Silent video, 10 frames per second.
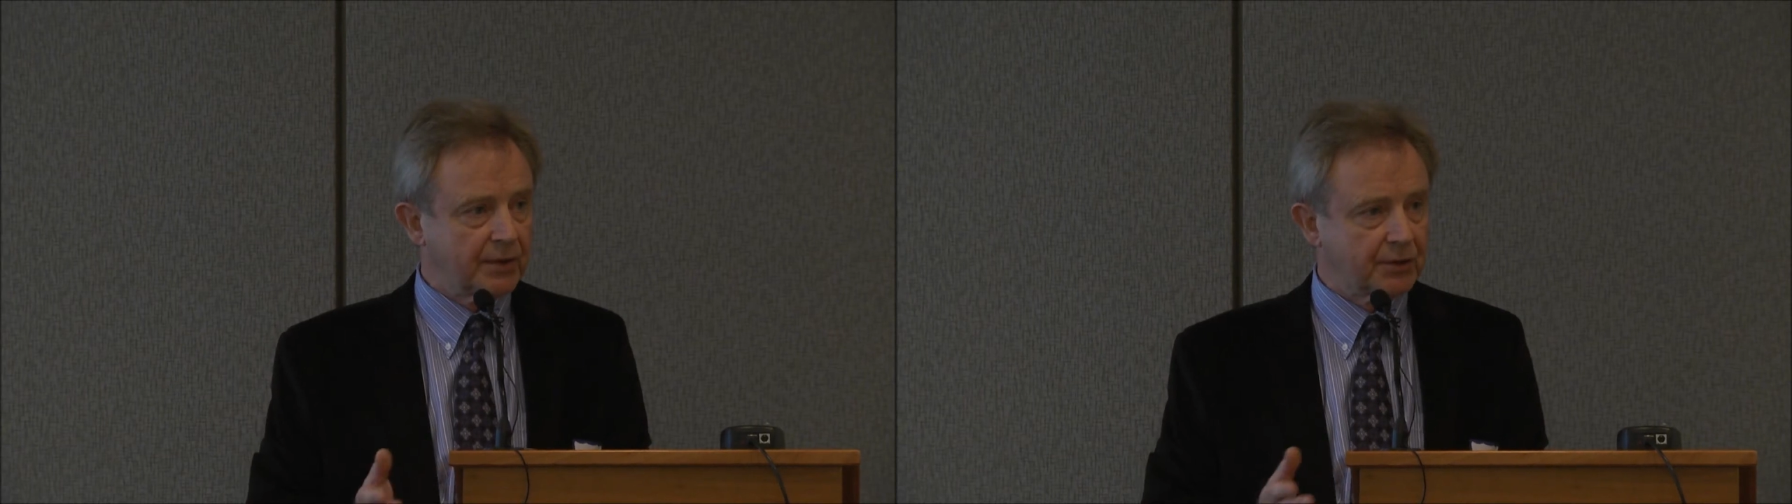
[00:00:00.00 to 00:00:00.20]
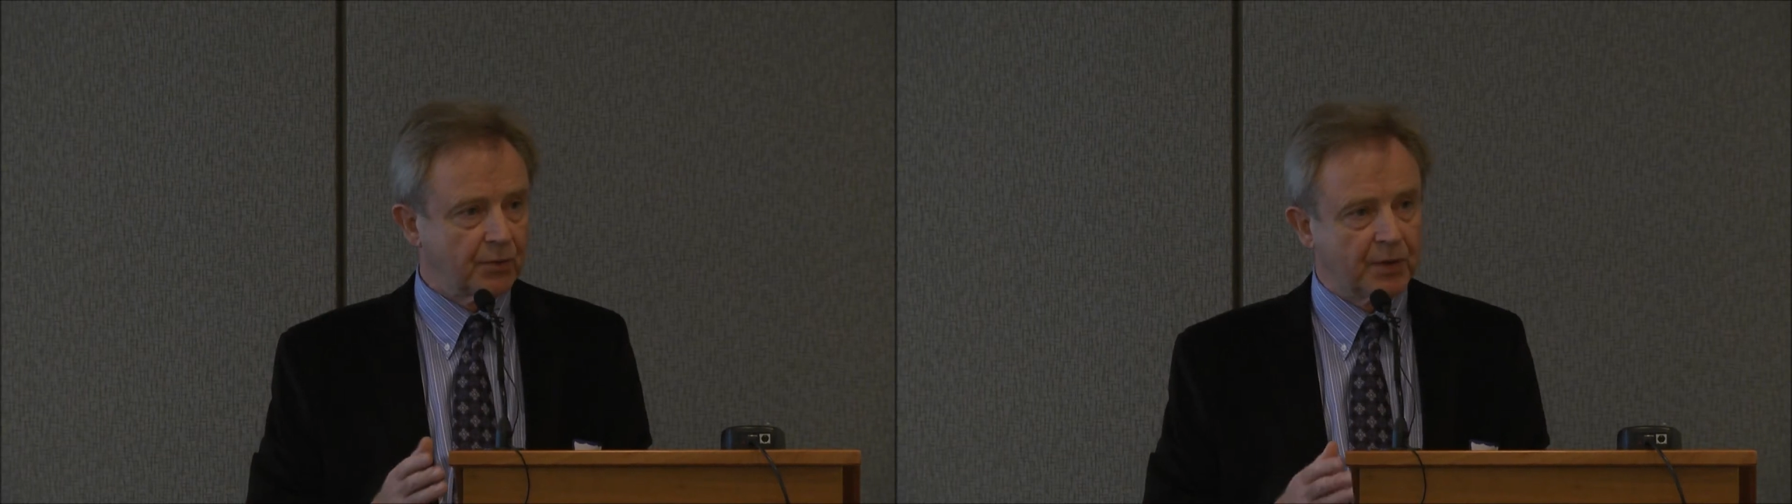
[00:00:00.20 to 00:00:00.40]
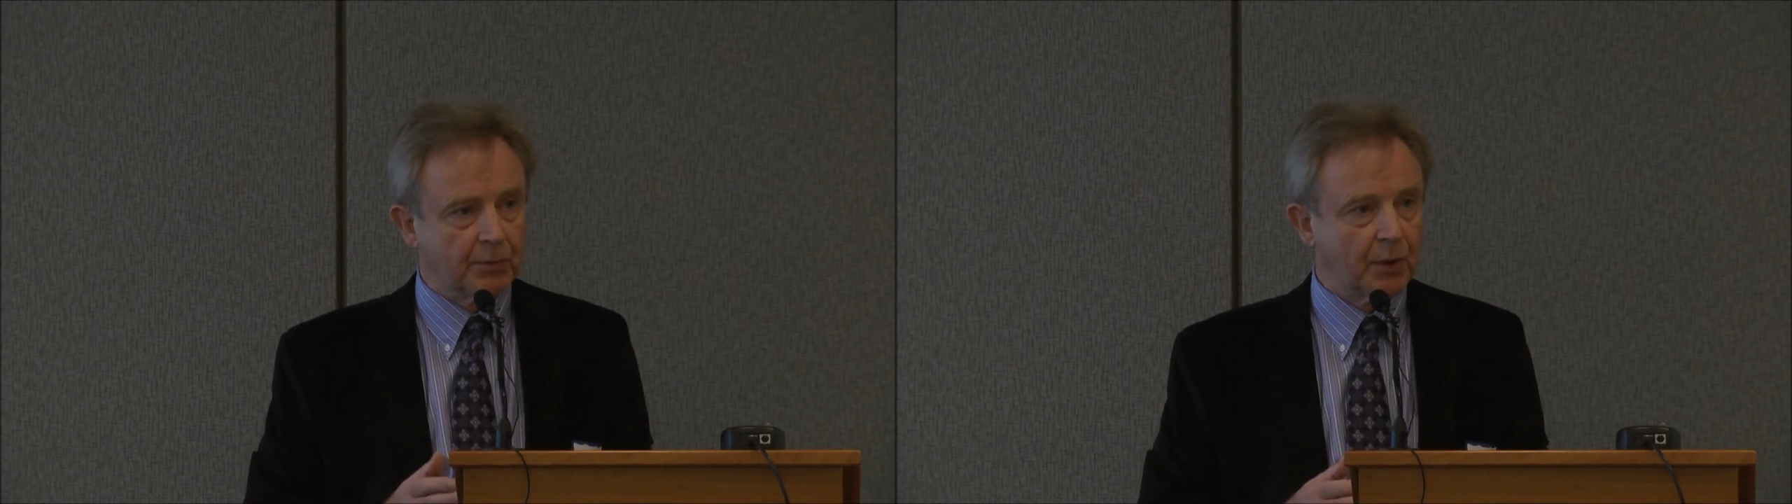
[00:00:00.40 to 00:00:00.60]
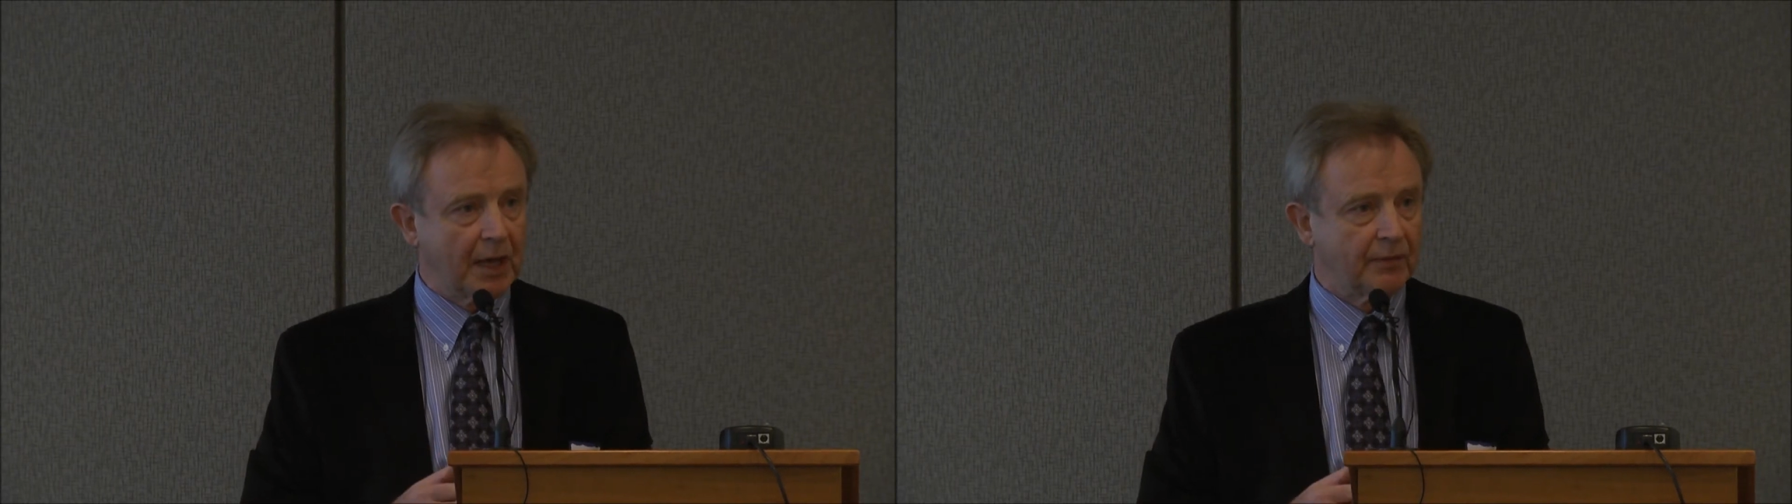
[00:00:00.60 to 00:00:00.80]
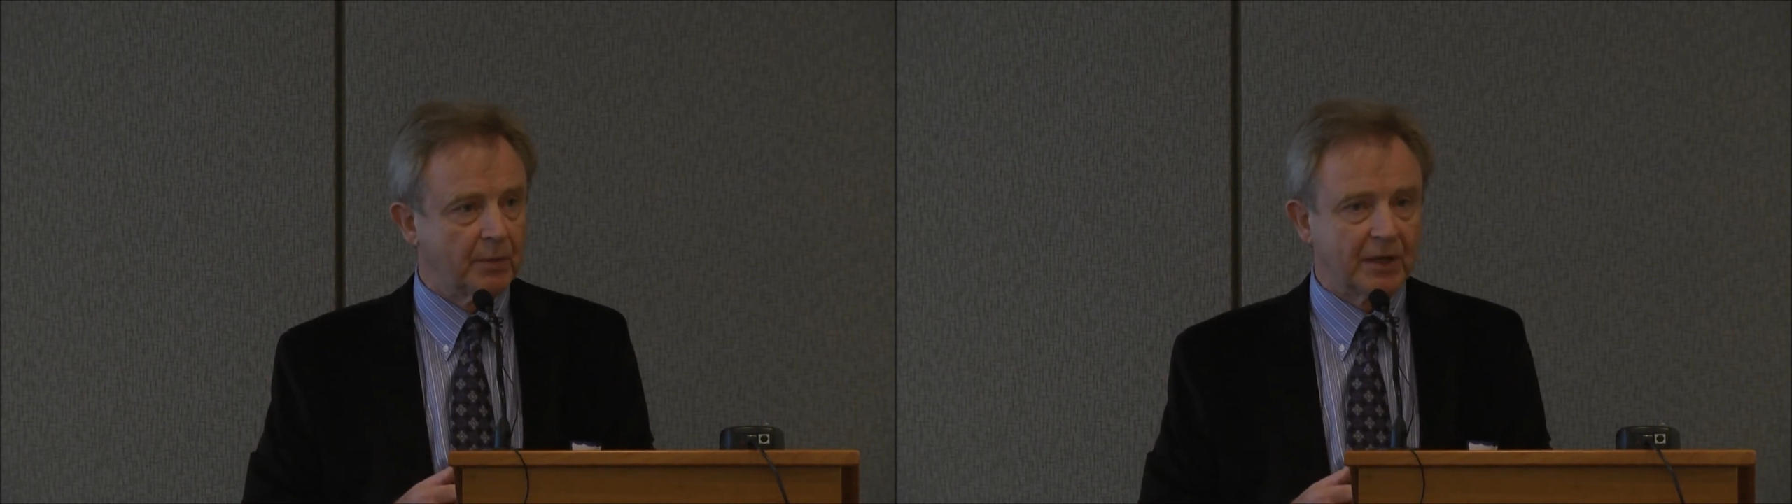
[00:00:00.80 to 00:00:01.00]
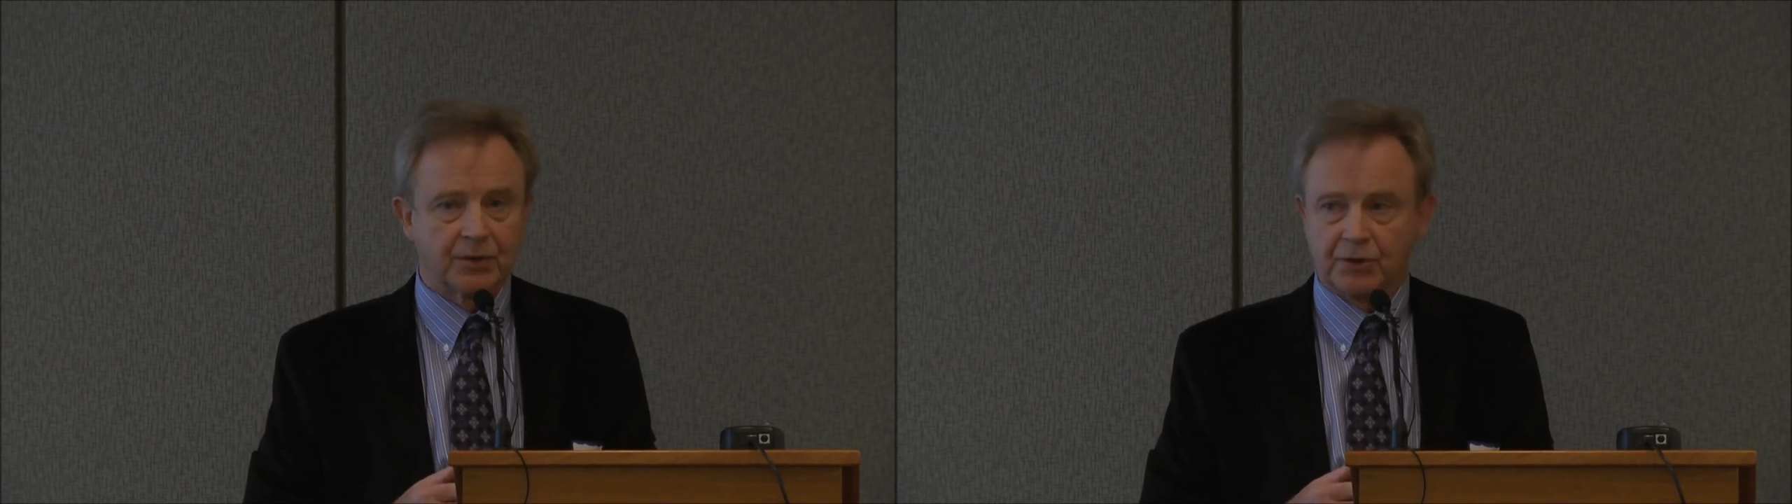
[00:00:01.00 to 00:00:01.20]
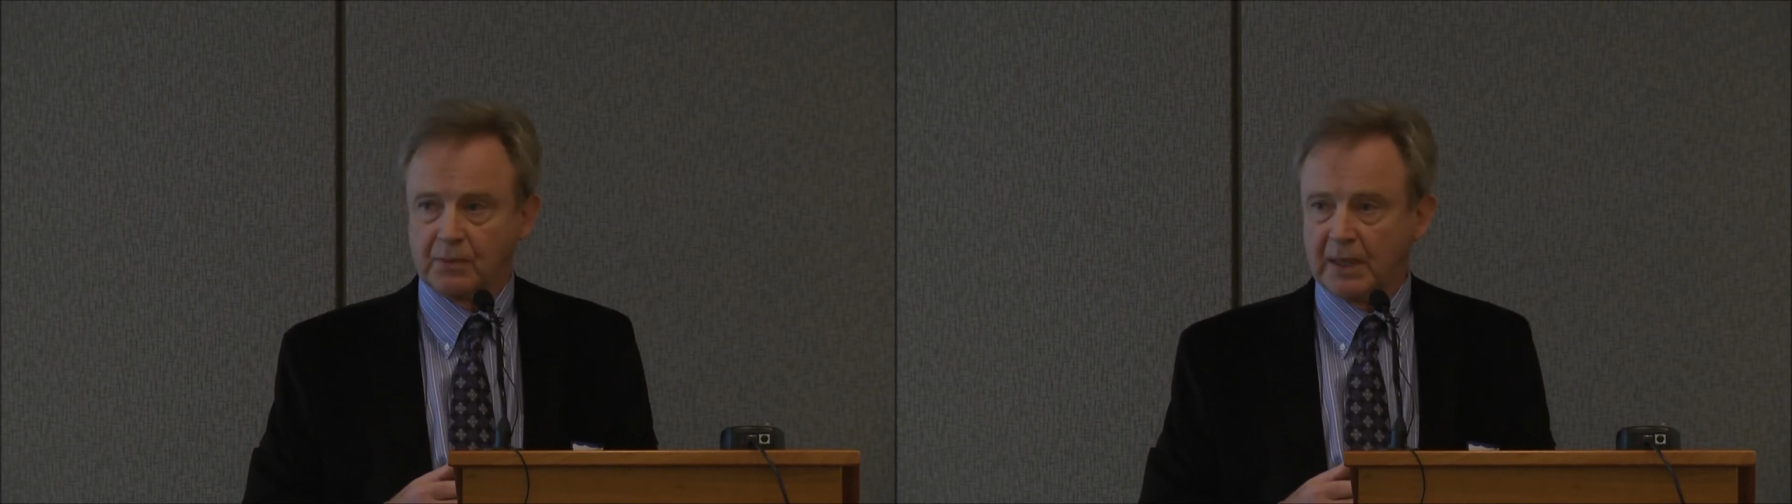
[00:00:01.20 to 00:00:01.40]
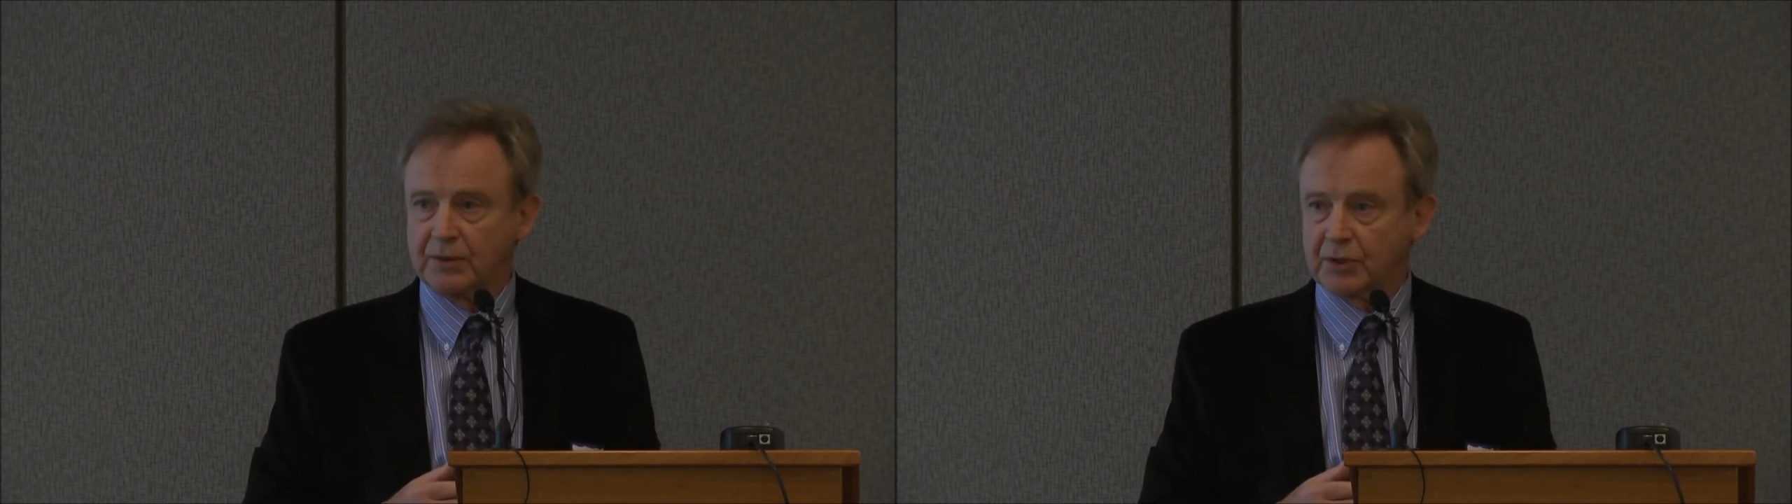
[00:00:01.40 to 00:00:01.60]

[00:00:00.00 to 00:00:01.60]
so people have about 2 months